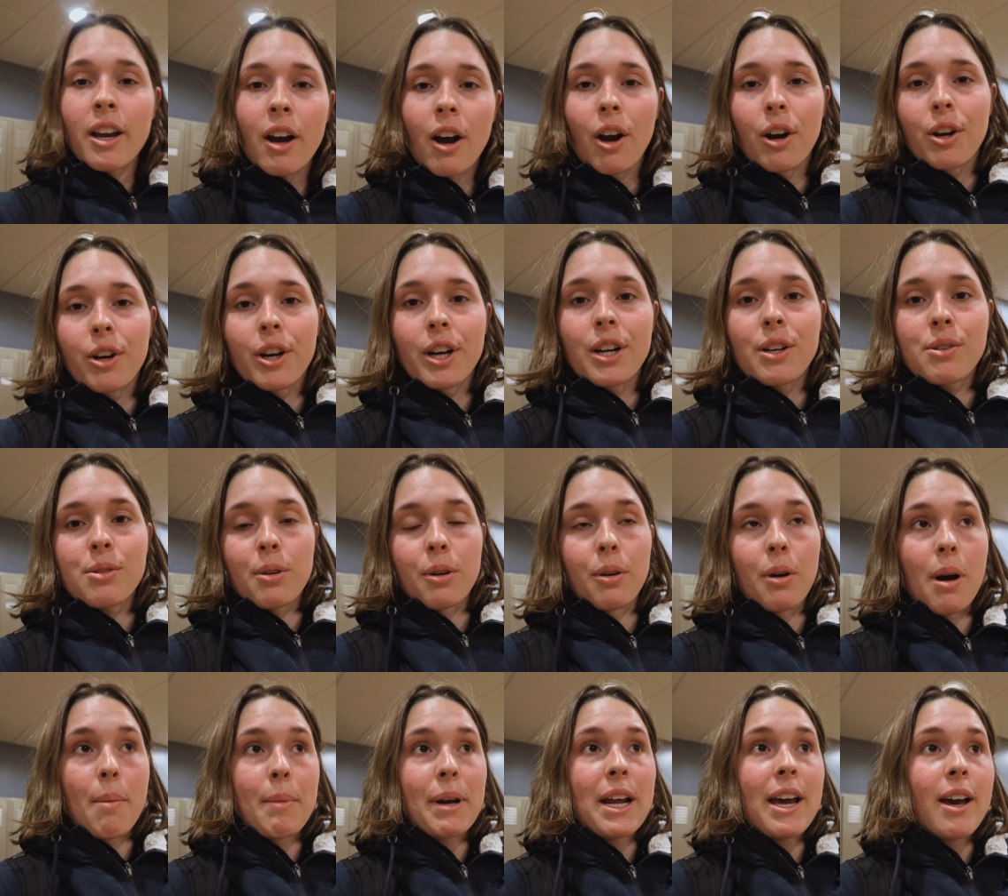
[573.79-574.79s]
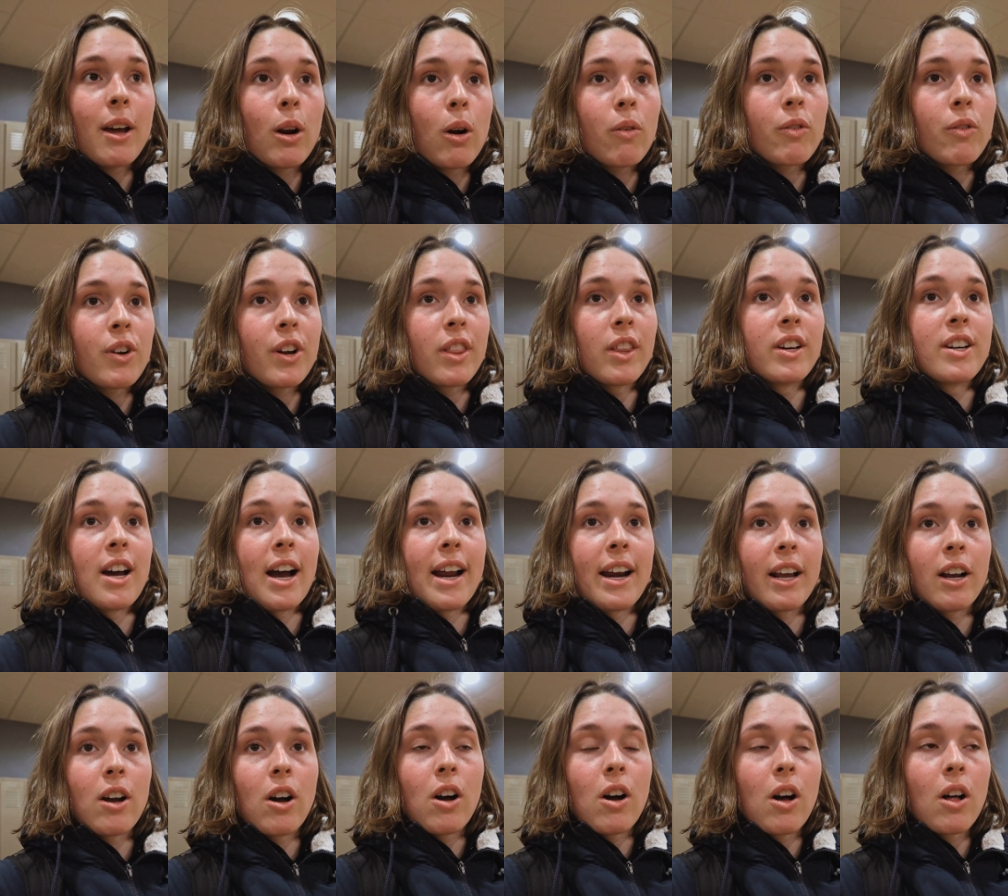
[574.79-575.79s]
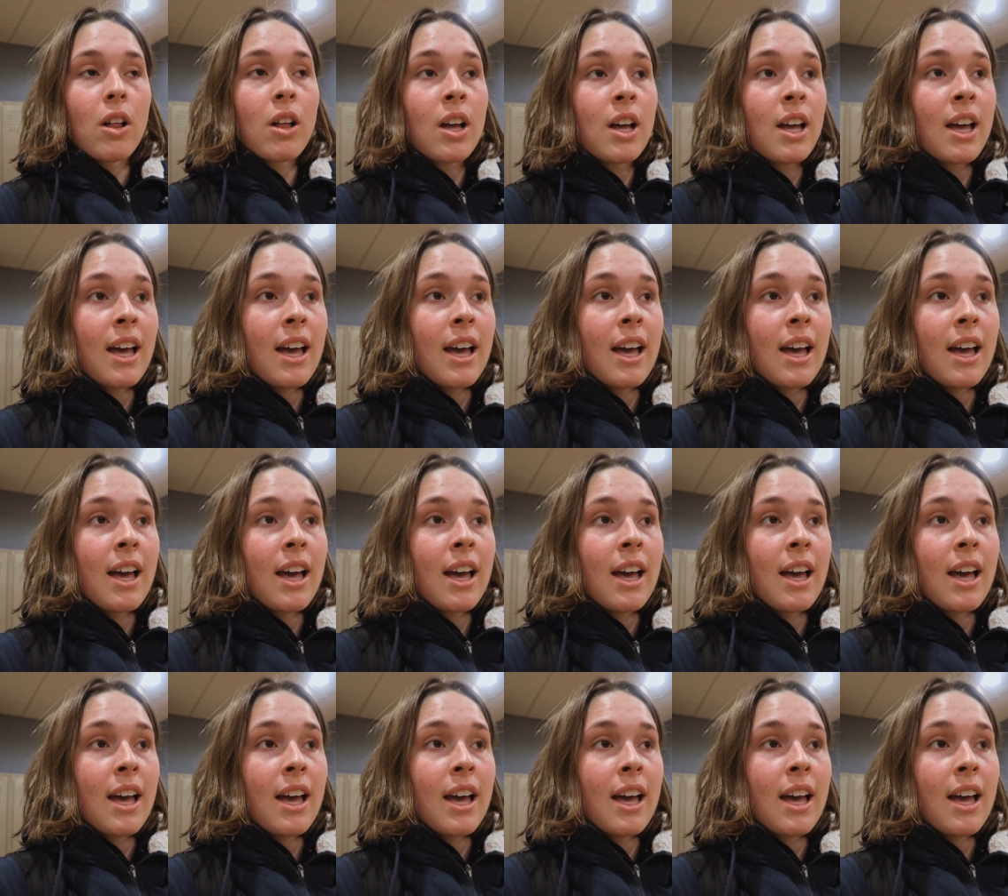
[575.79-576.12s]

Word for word: get hungry, so I'm gonna head over to the dining hall